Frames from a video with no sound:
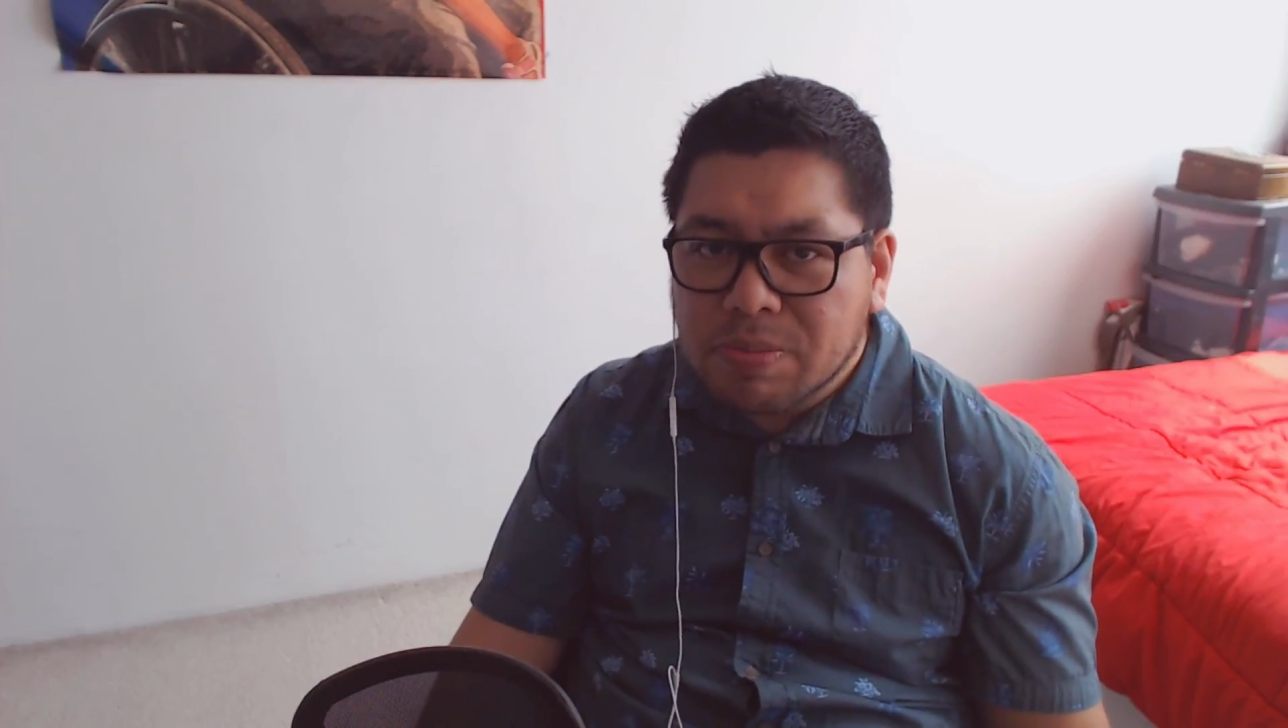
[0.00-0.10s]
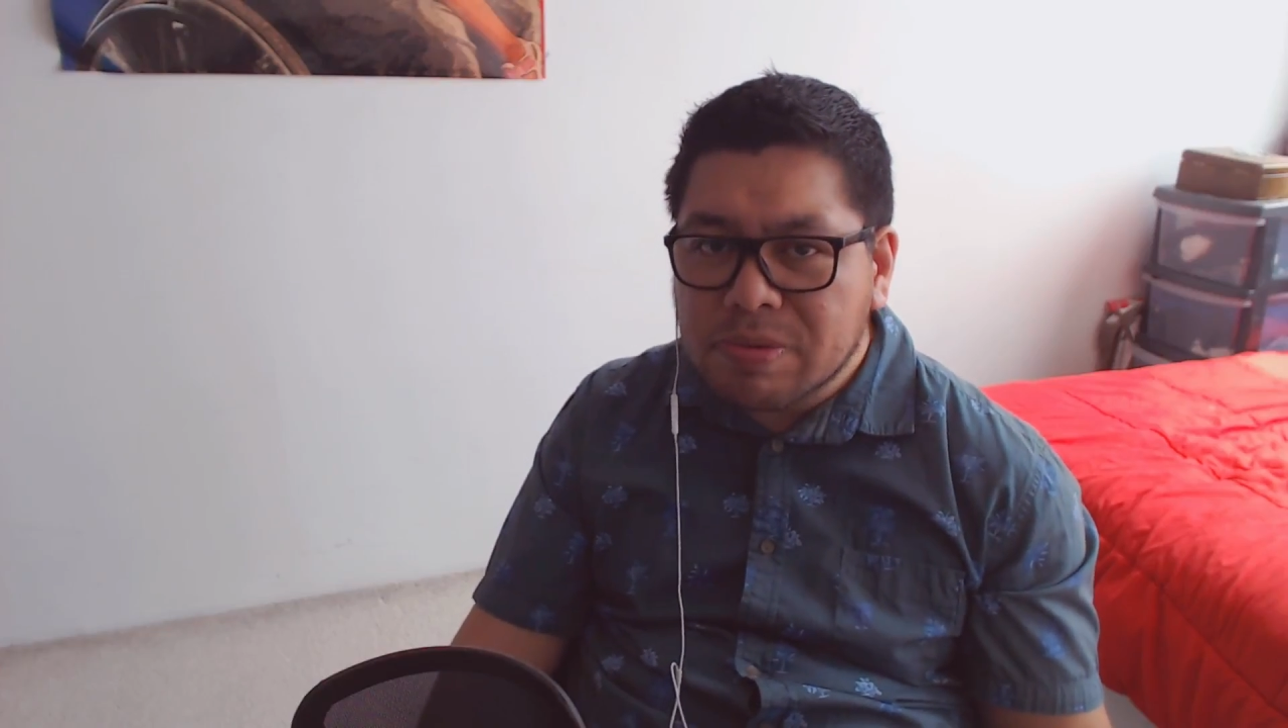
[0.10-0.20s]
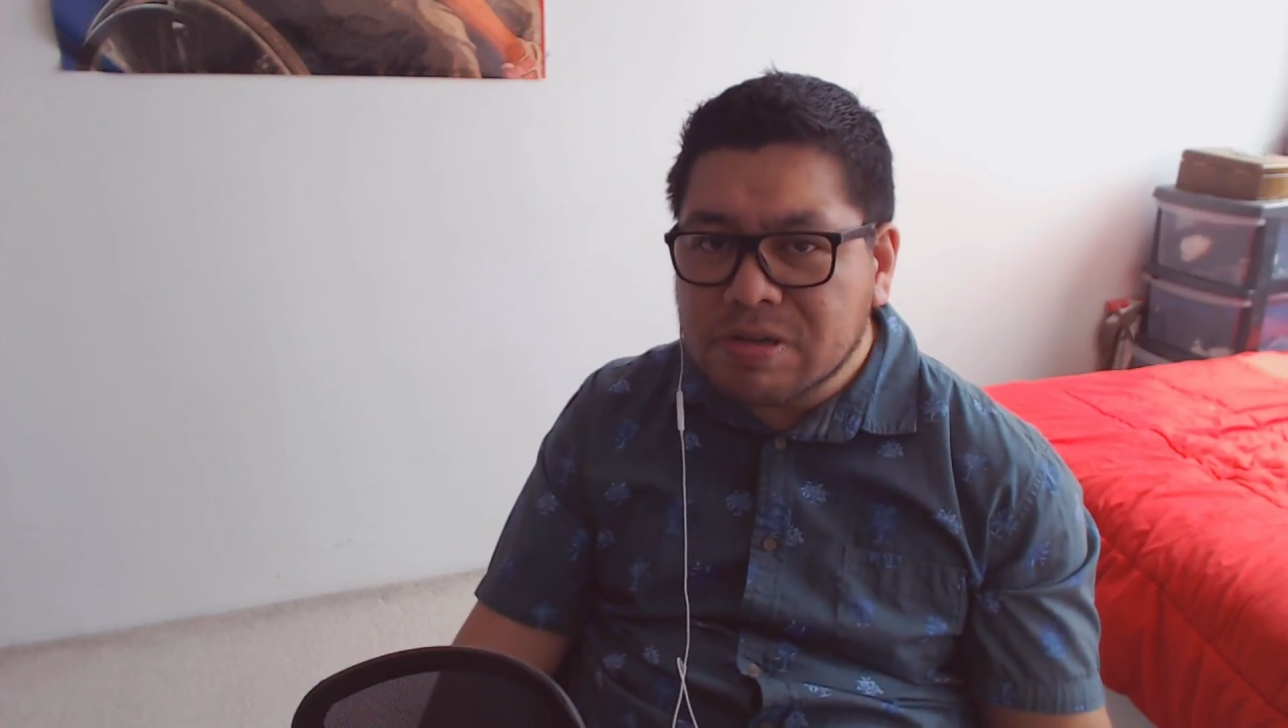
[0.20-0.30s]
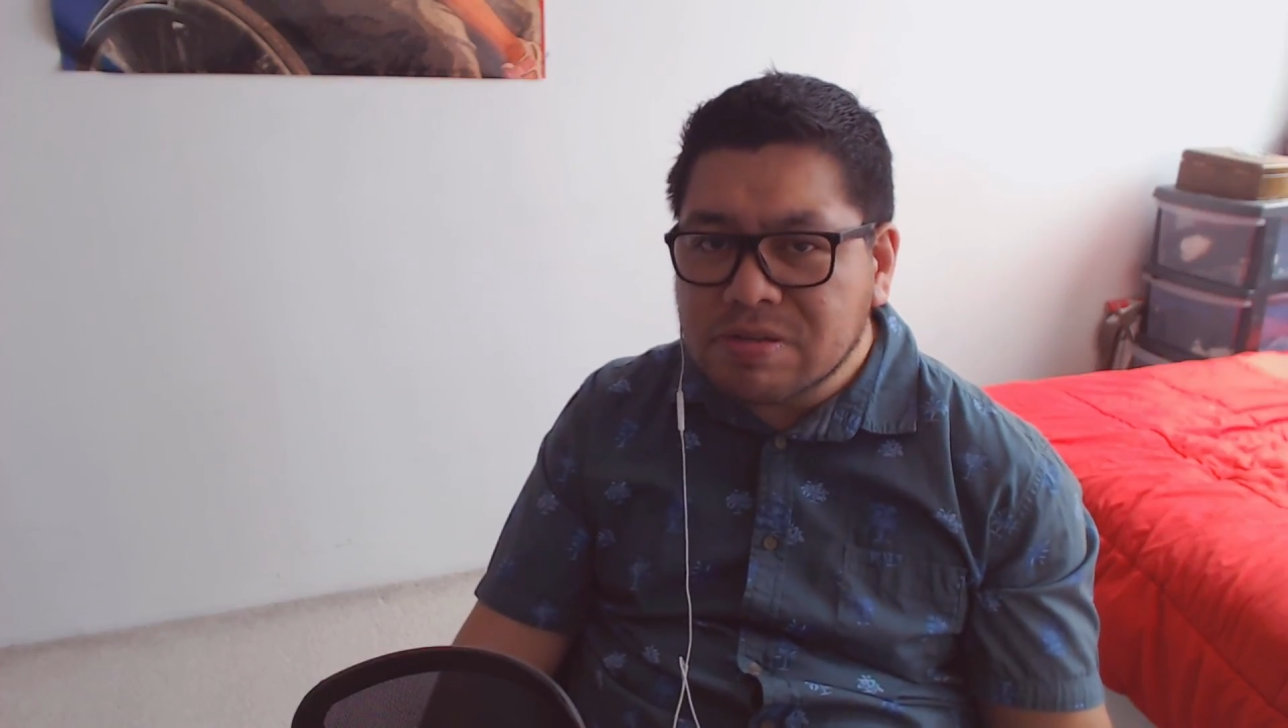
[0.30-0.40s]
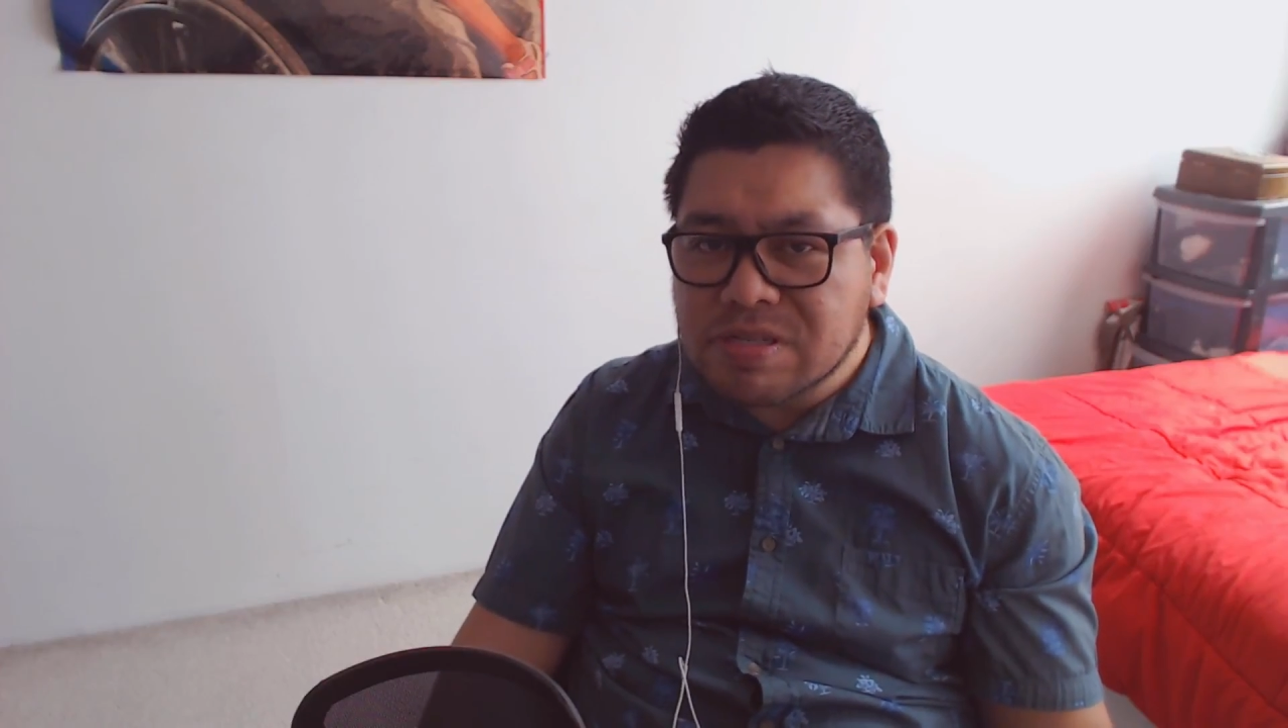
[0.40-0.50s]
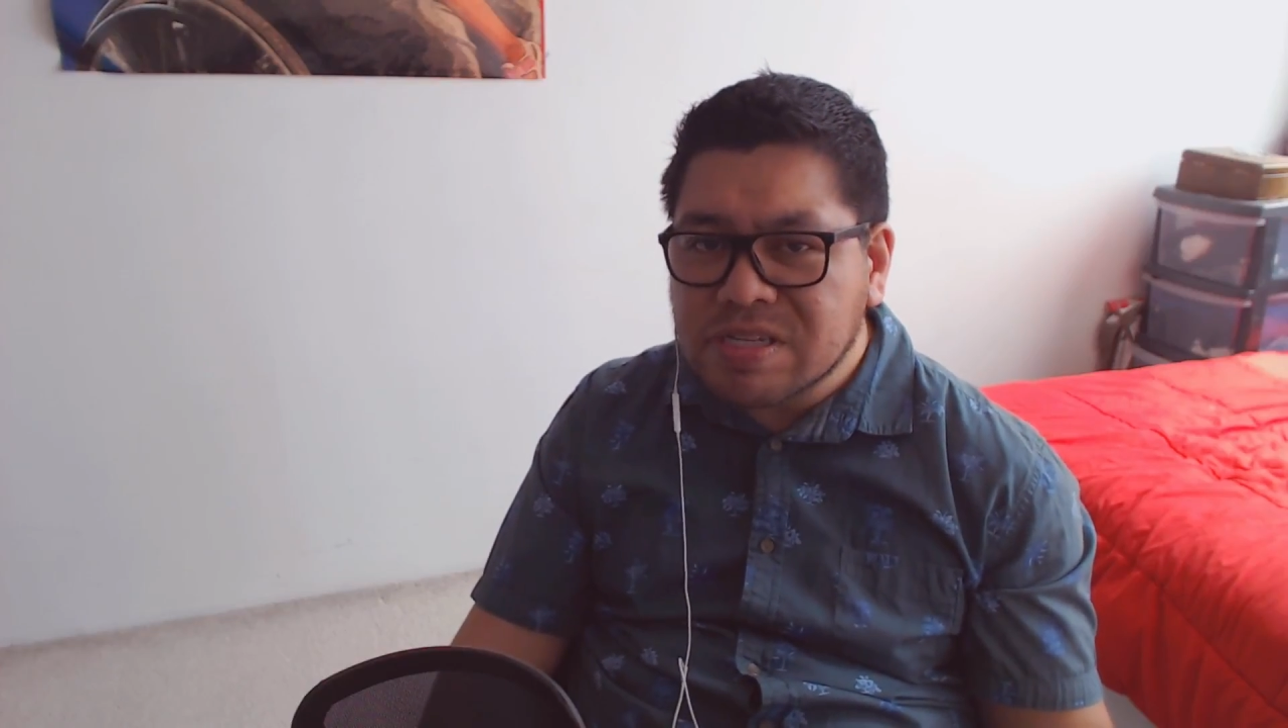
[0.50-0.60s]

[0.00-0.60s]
because